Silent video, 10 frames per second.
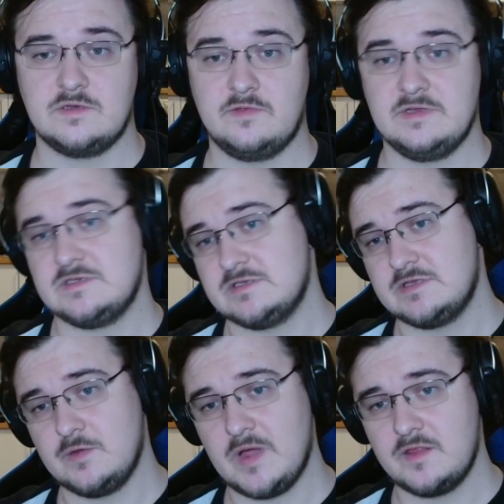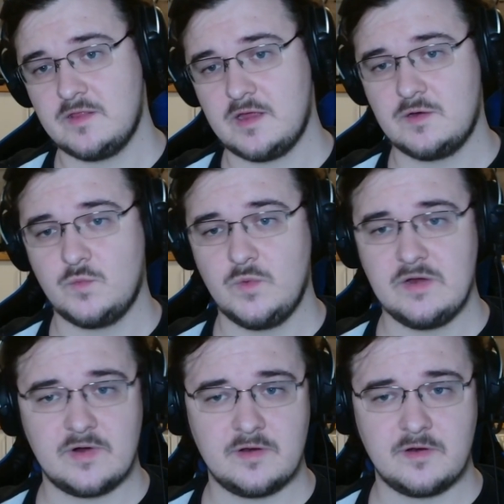This is the way that we
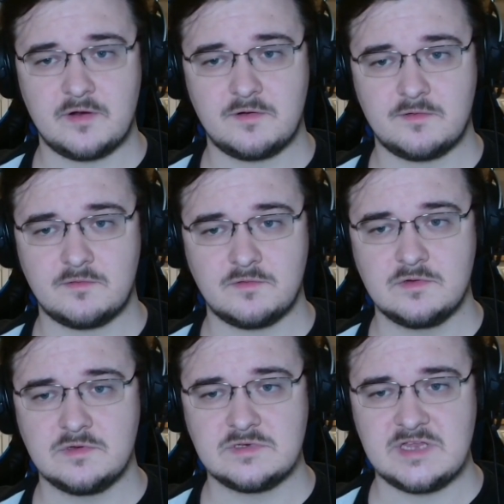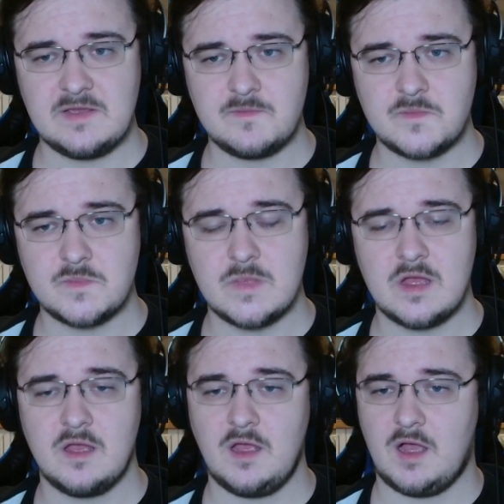run our team.
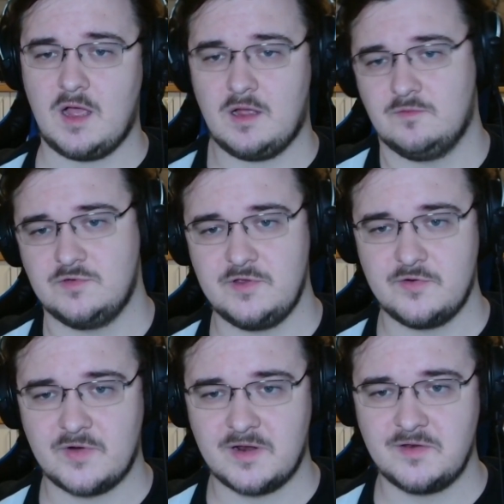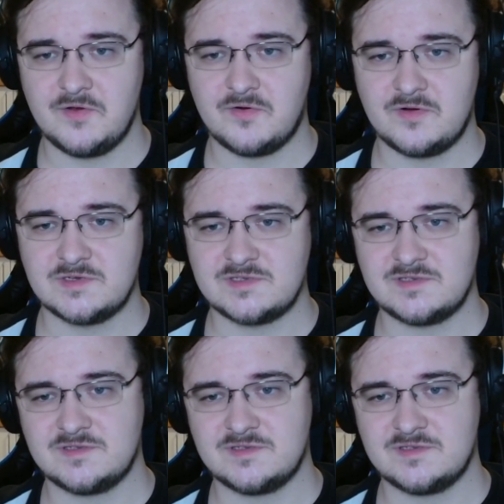How do you run yours?